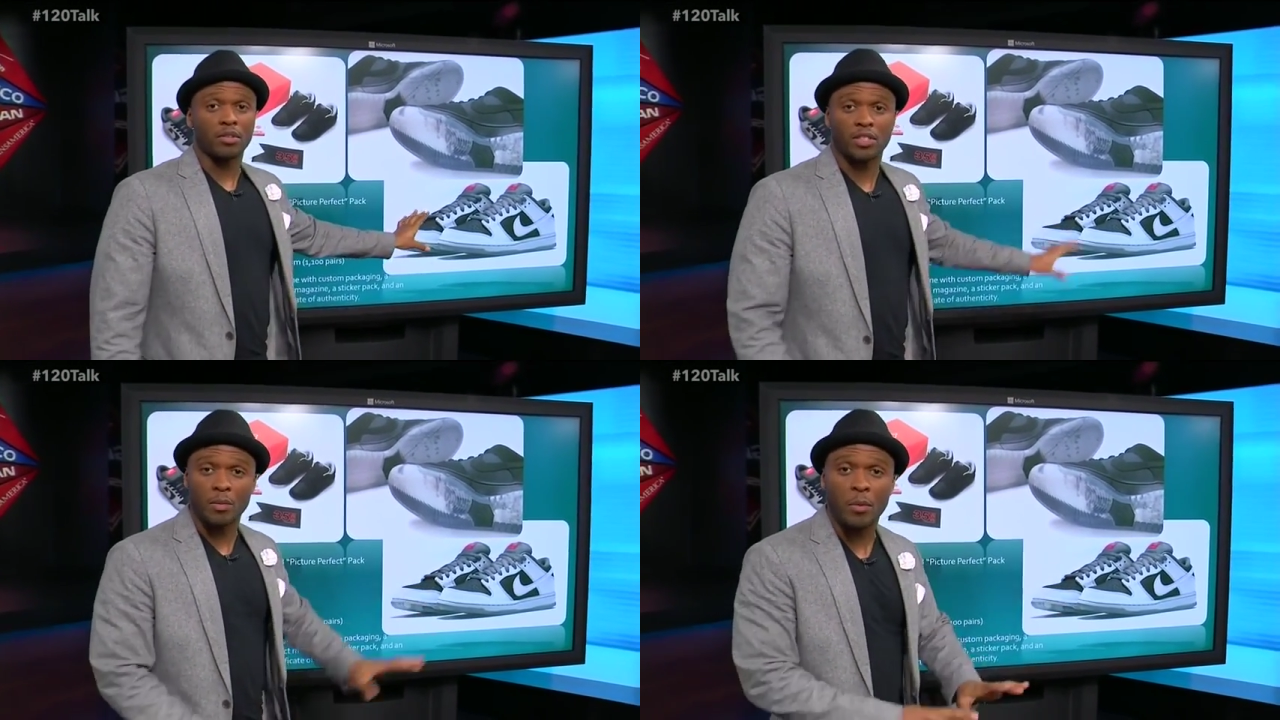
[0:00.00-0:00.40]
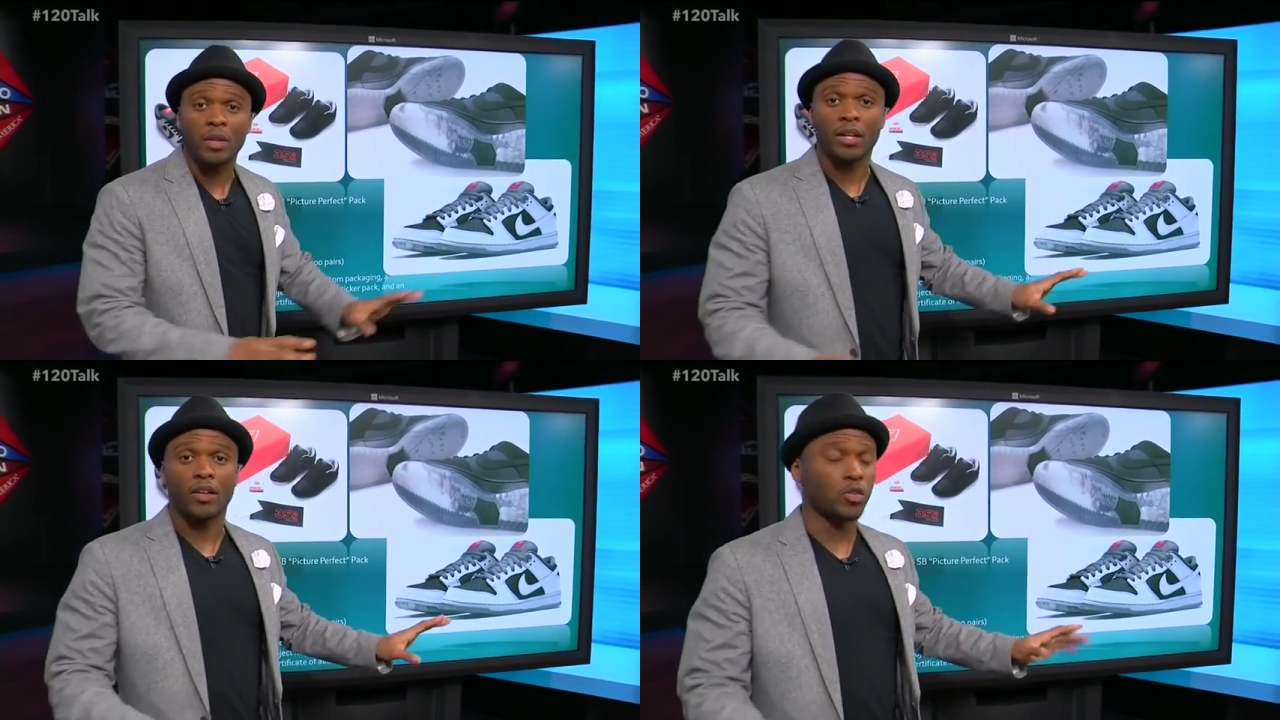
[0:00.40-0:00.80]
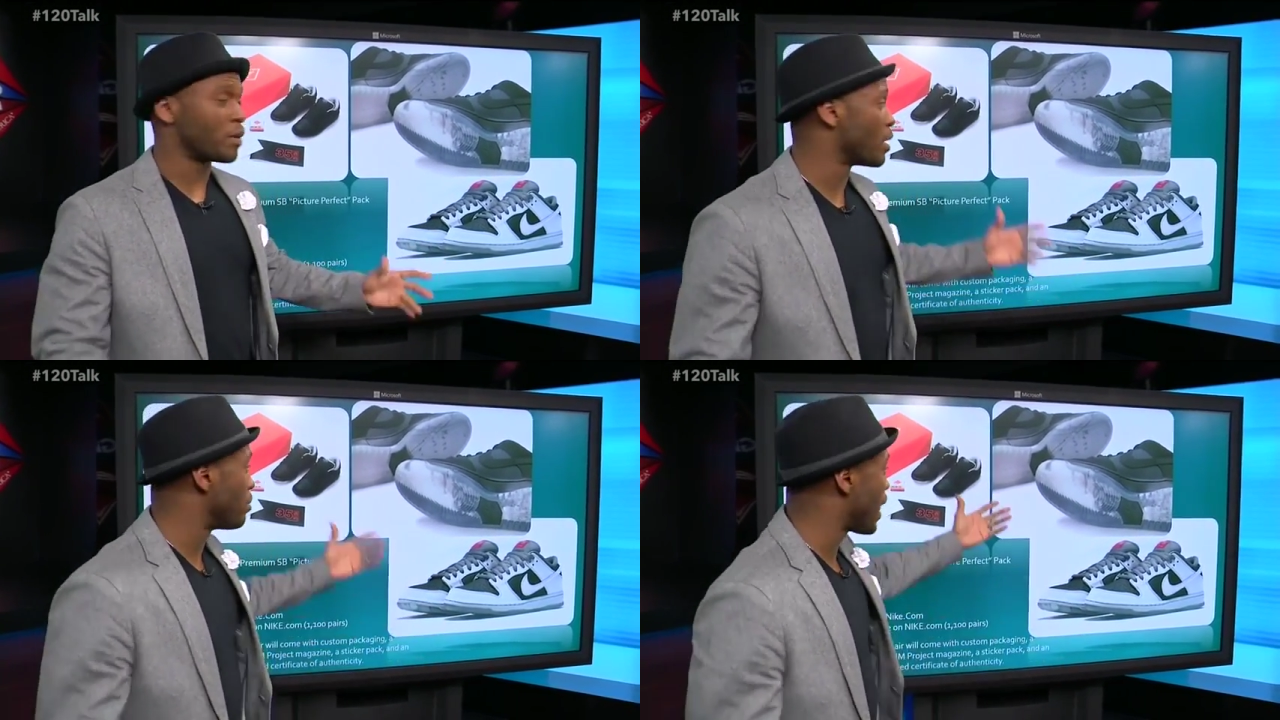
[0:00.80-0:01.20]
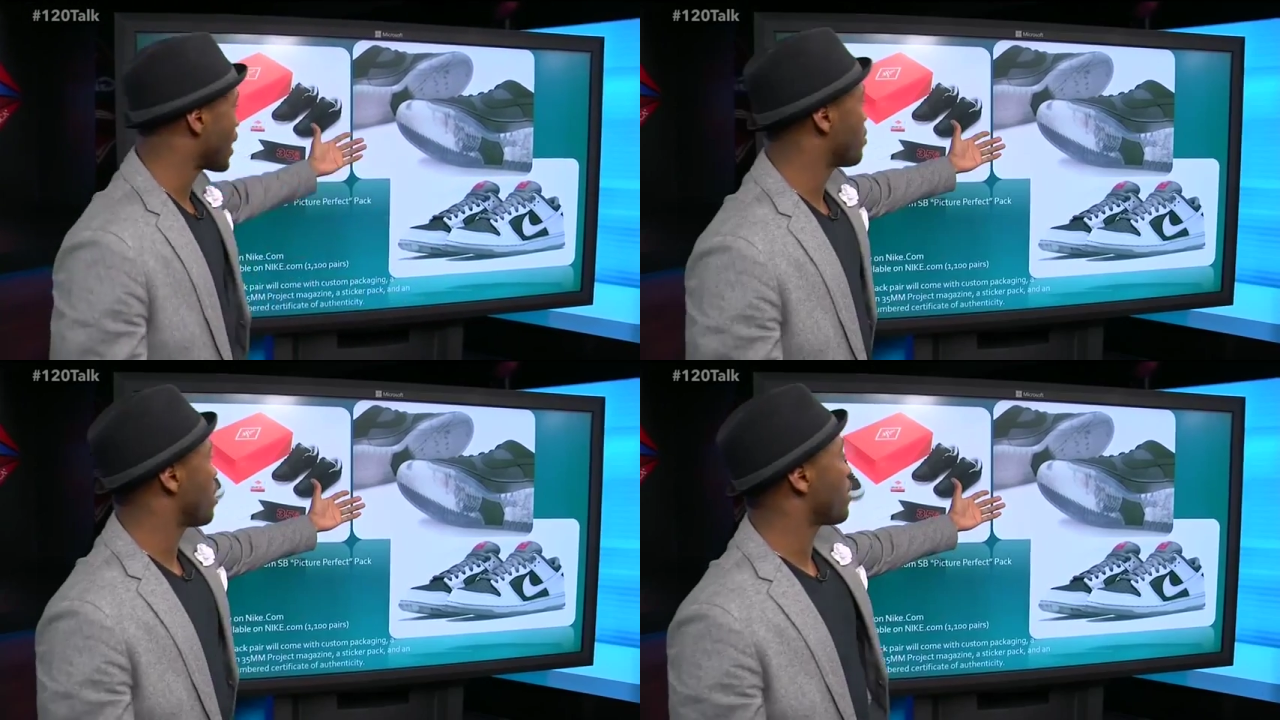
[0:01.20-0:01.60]
There's going to be plenty of those. But the
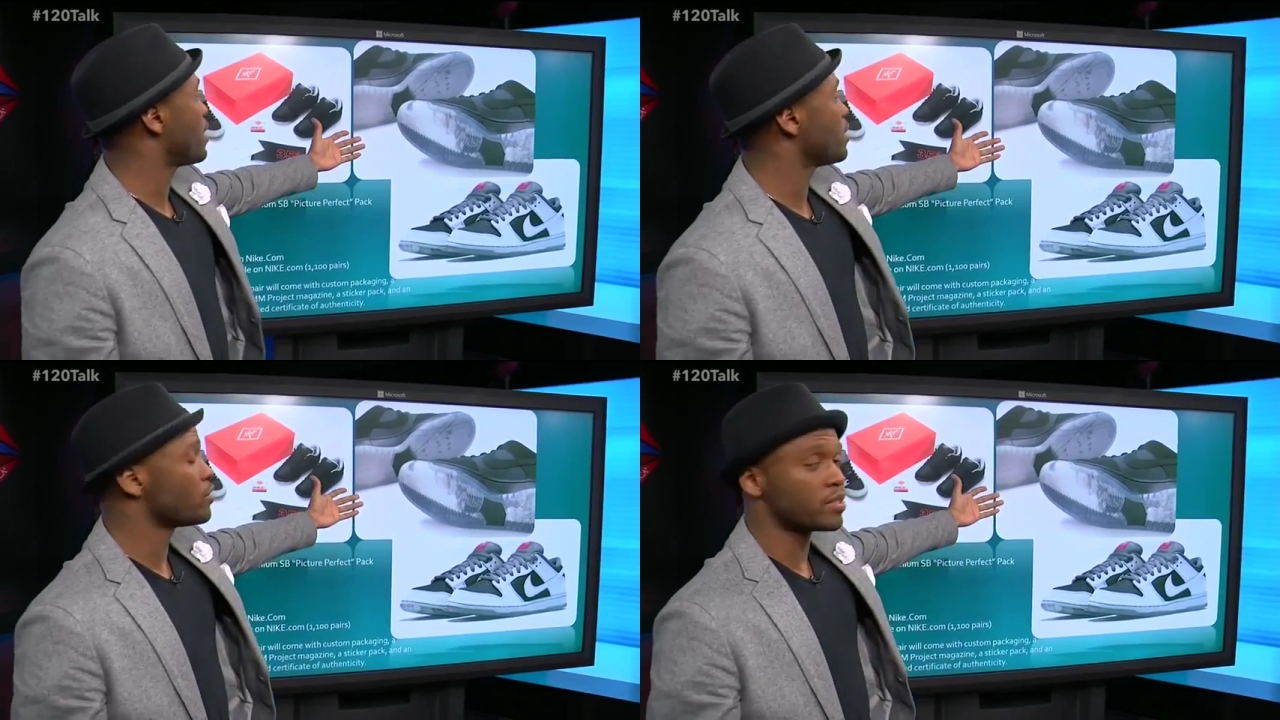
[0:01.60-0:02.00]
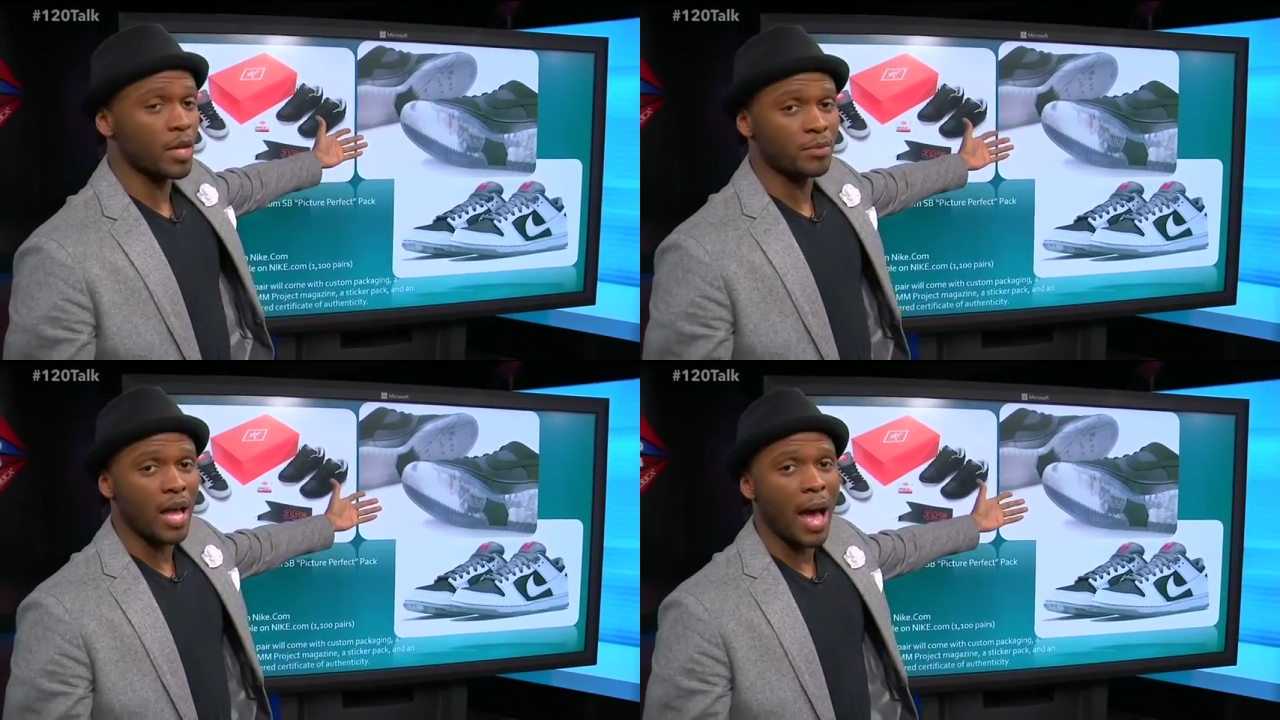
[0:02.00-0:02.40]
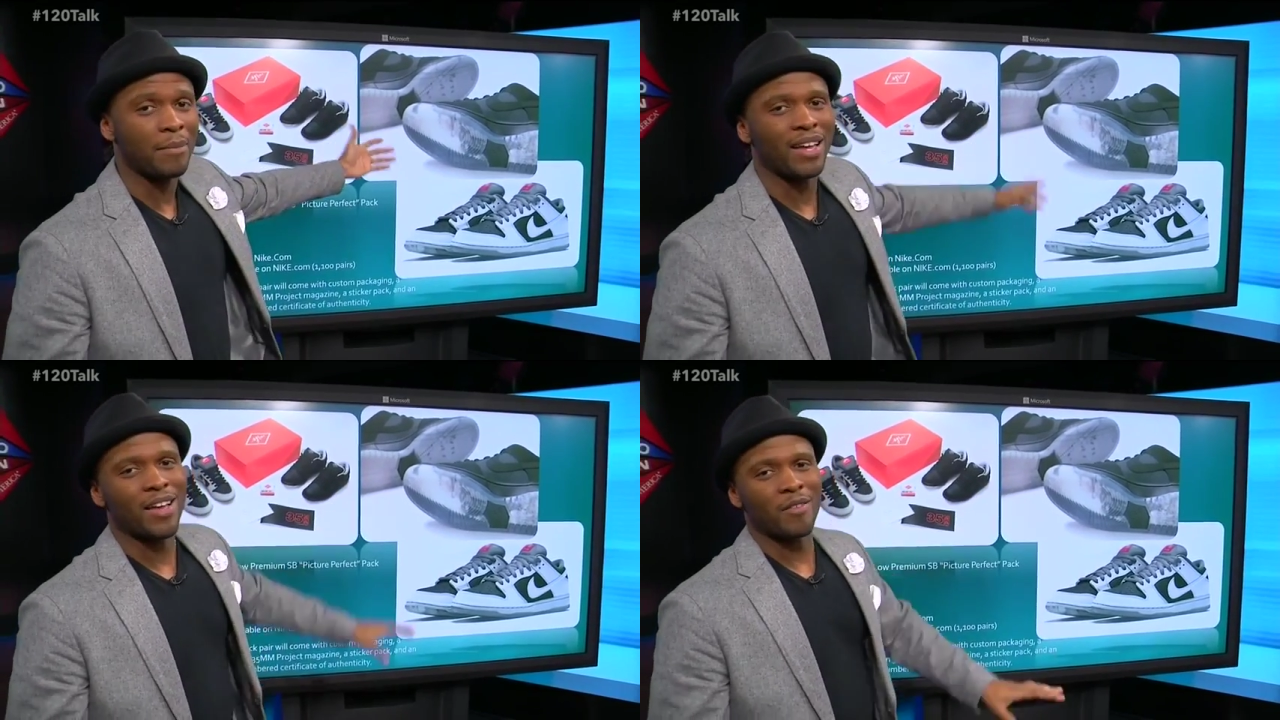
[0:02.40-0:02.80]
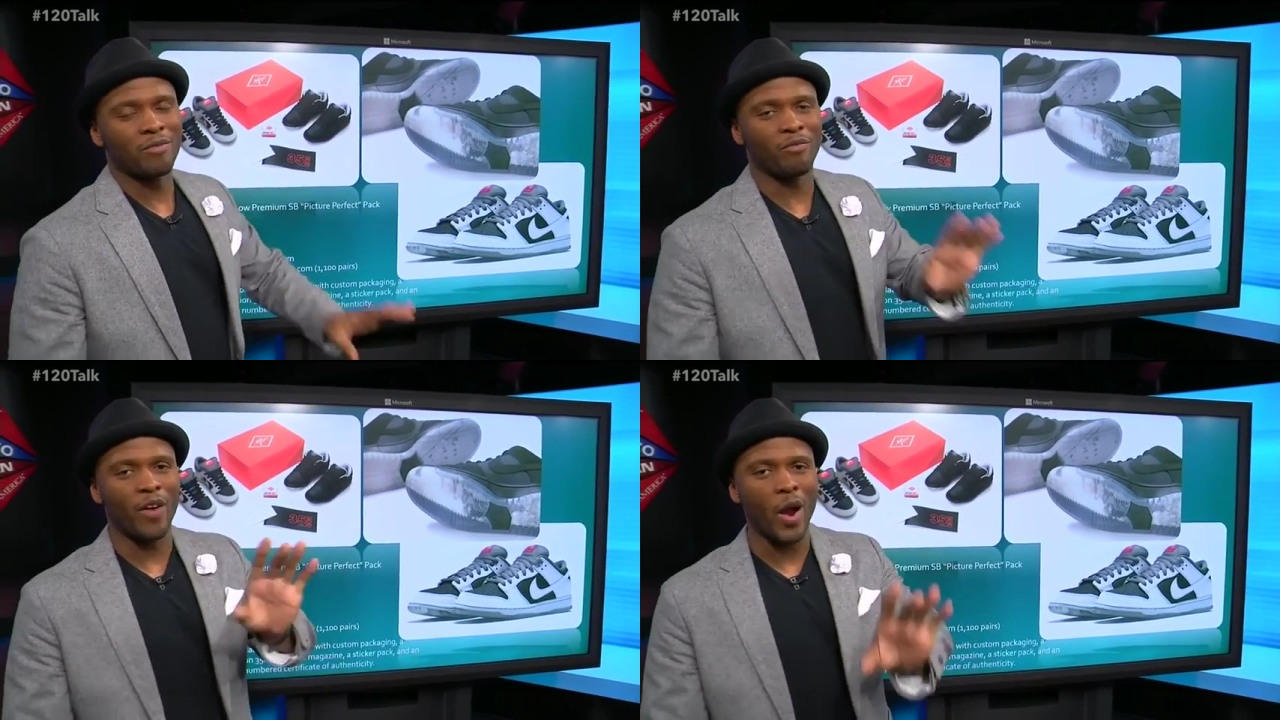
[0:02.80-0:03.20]
black pair right here you see up top,
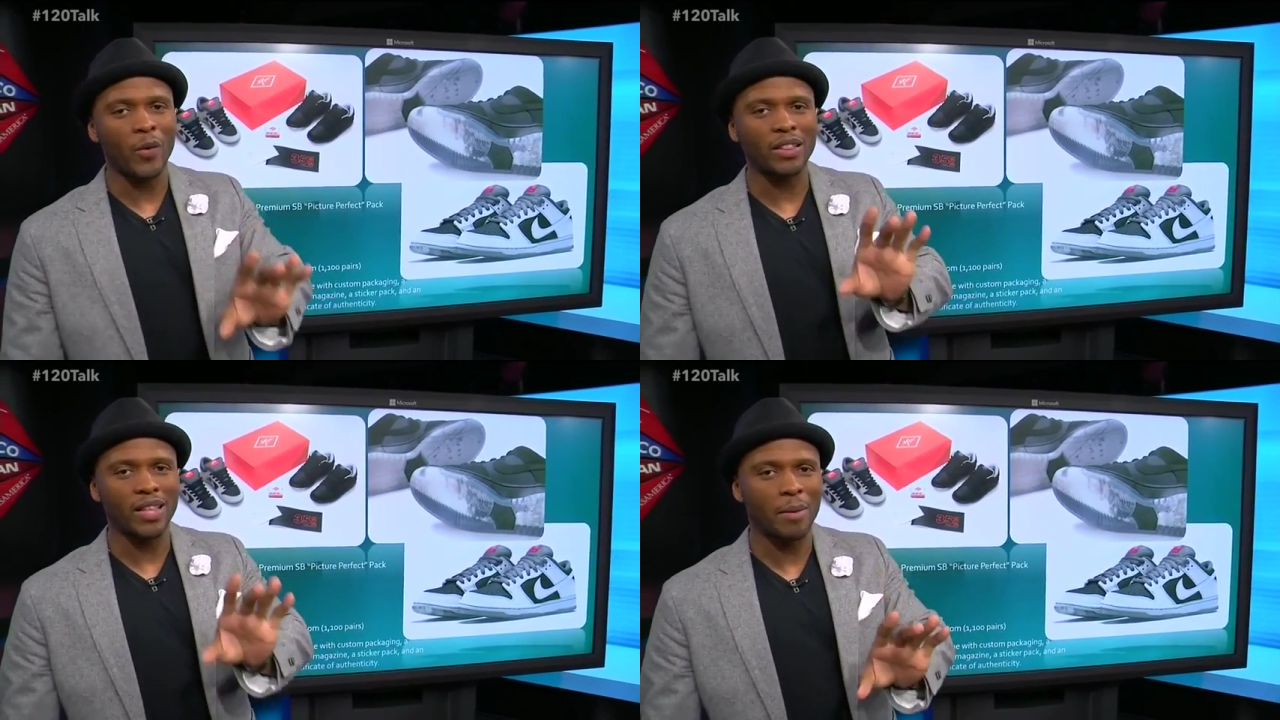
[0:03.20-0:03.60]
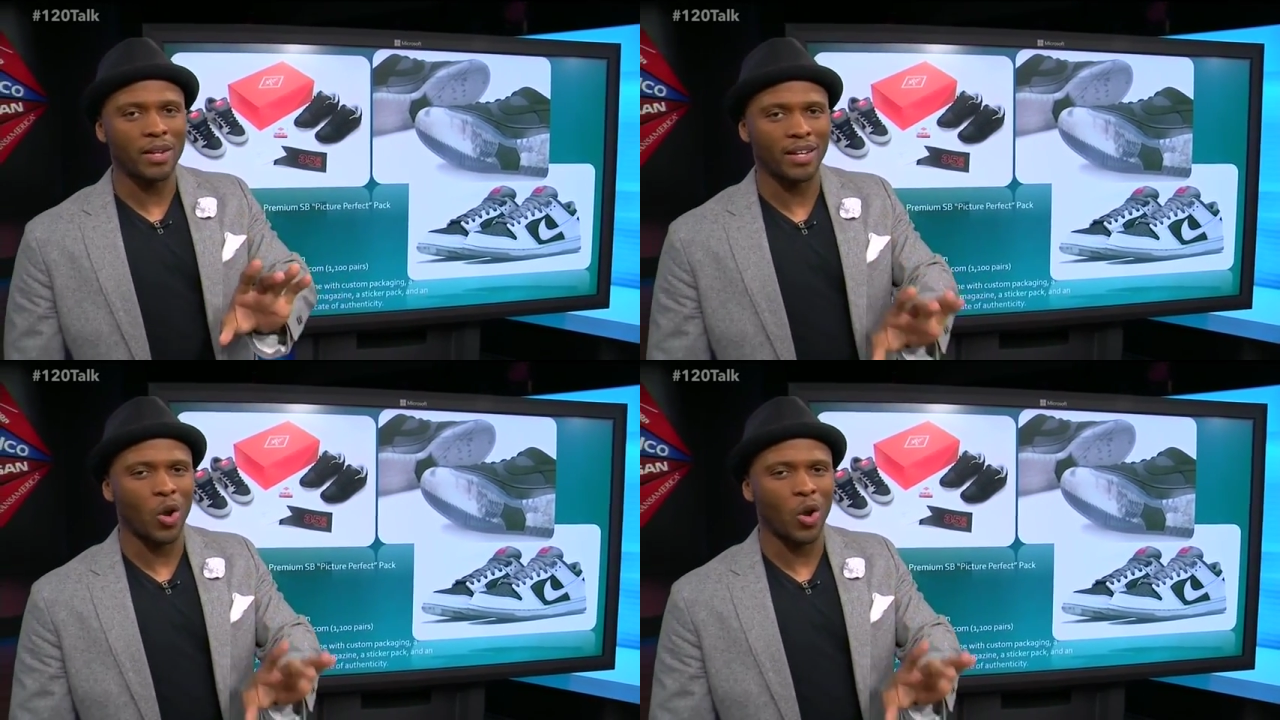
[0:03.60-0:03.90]
very limited.